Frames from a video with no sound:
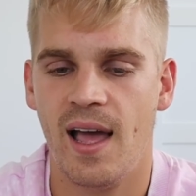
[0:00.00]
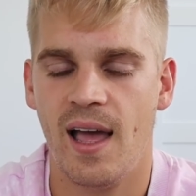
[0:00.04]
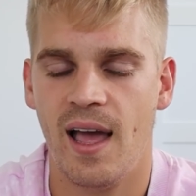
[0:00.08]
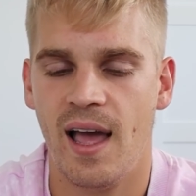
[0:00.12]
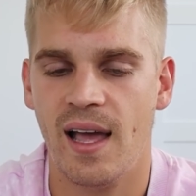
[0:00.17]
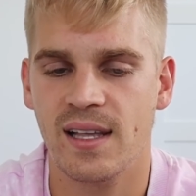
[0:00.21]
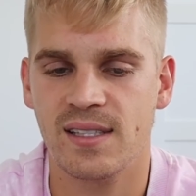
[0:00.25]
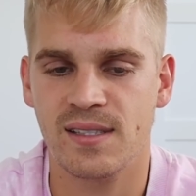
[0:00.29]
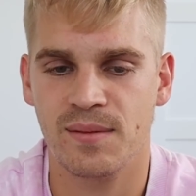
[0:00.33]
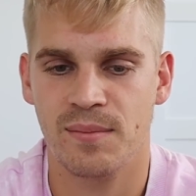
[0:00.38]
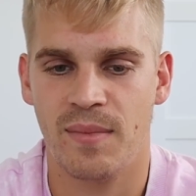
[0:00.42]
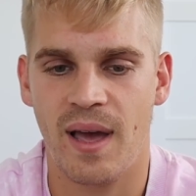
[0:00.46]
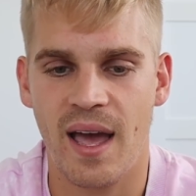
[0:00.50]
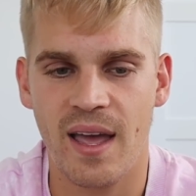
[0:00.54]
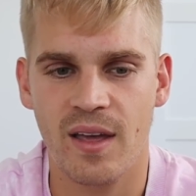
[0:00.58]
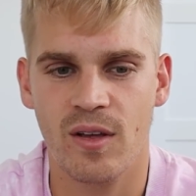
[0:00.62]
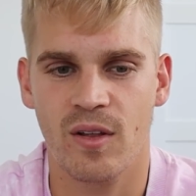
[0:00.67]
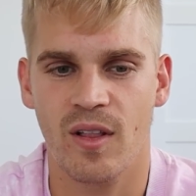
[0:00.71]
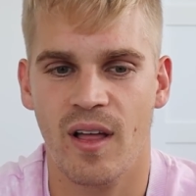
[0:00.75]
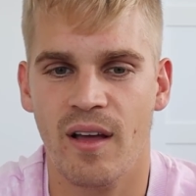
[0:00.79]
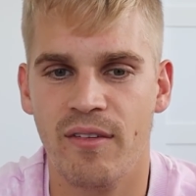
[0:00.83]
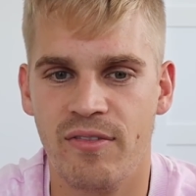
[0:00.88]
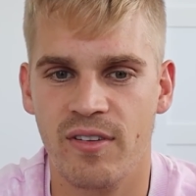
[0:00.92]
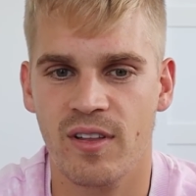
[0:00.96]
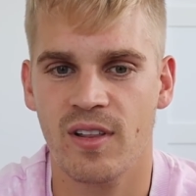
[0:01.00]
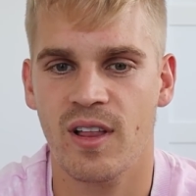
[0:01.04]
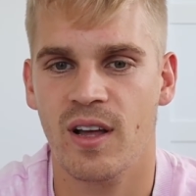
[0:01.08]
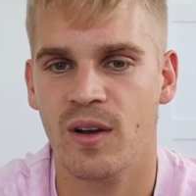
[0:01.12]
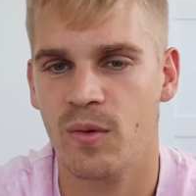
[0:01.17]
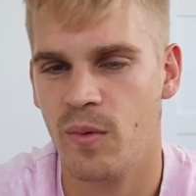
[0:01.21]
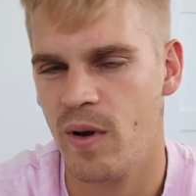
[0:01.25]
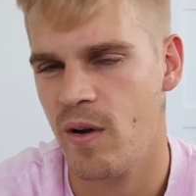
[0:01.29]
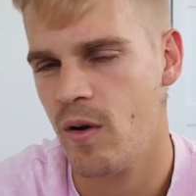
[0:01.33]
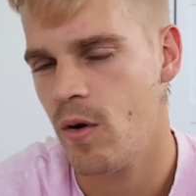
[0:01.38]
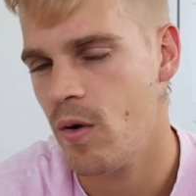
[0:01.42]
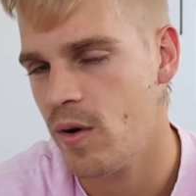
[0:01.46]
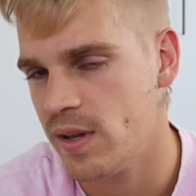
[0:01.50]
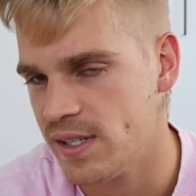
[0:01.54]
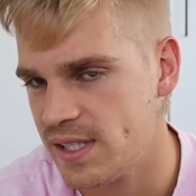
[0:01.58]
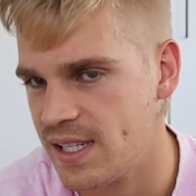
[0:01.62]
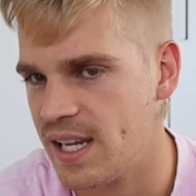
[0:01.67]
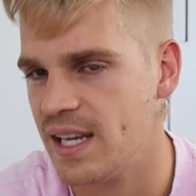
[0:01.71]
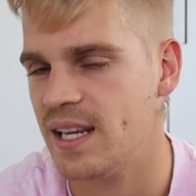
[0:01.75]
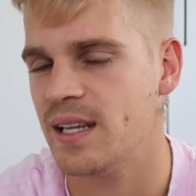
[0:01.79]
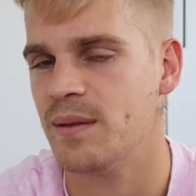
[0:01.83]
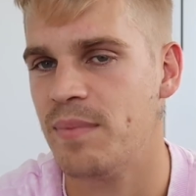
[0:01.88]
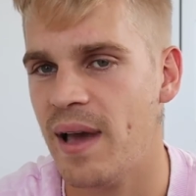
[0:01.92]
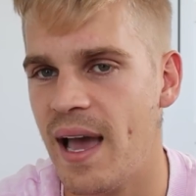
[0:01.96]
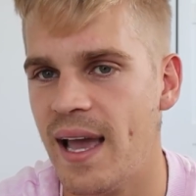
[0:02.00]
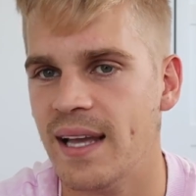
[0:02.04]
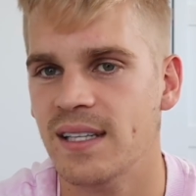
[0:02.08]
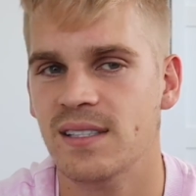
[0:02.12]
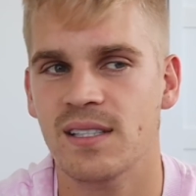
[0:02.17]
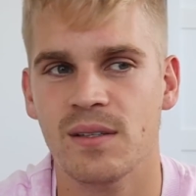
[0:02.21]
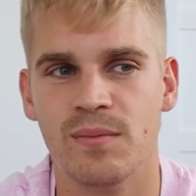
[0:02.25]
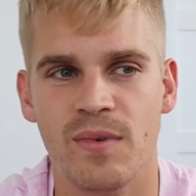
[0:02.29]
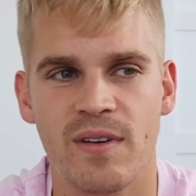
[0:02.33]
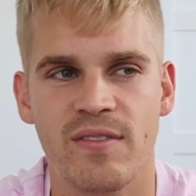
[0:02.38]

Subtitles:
as a male, I feel like we're always getting painted